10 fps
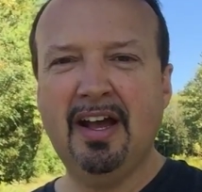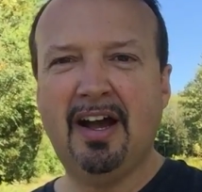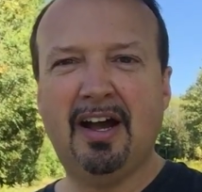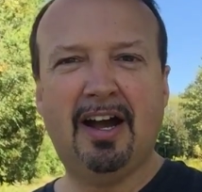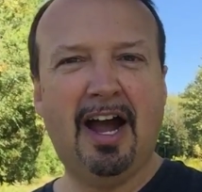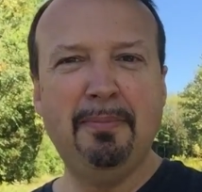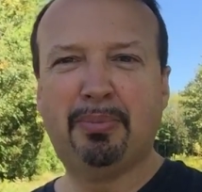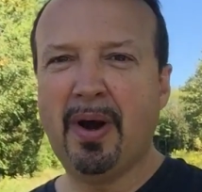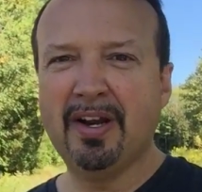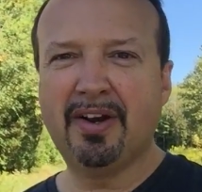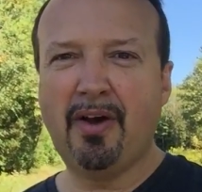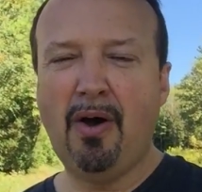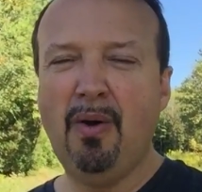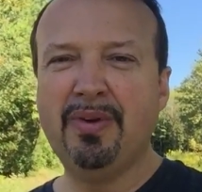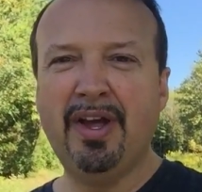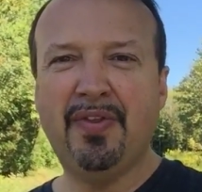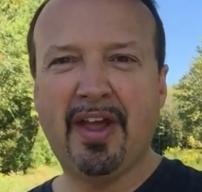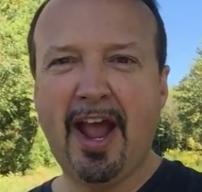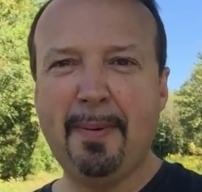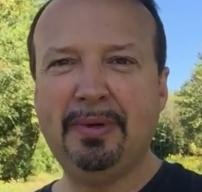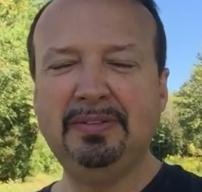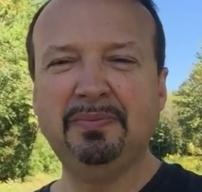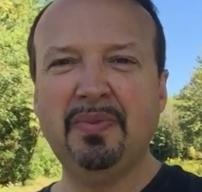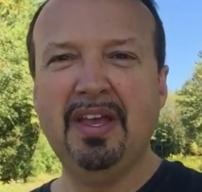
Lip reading: I prayed and all. Nothing happened.